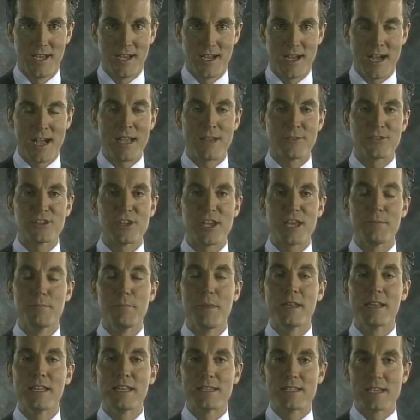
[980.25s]
I have said
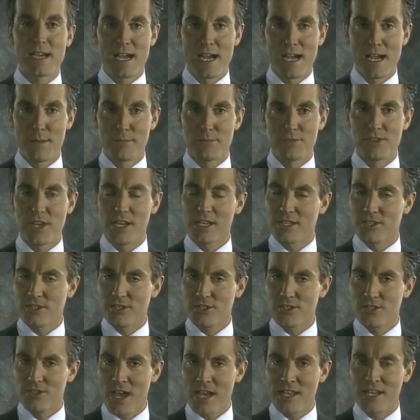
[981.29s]
many times that
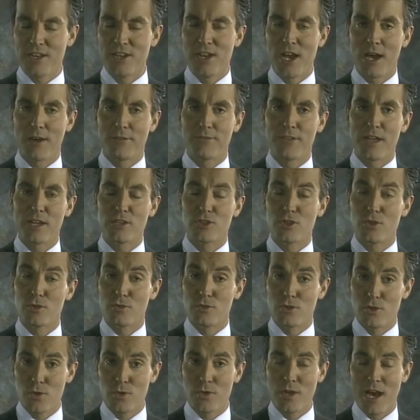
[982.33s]
it's not enough that you
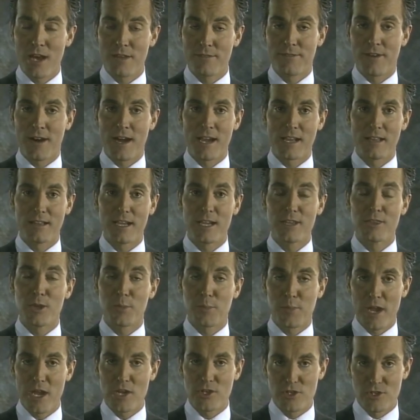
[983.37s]
do not violate the
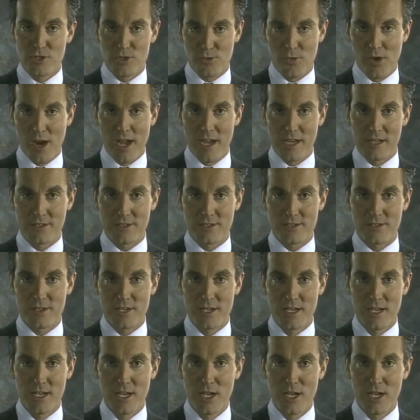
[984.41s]
patient's rights.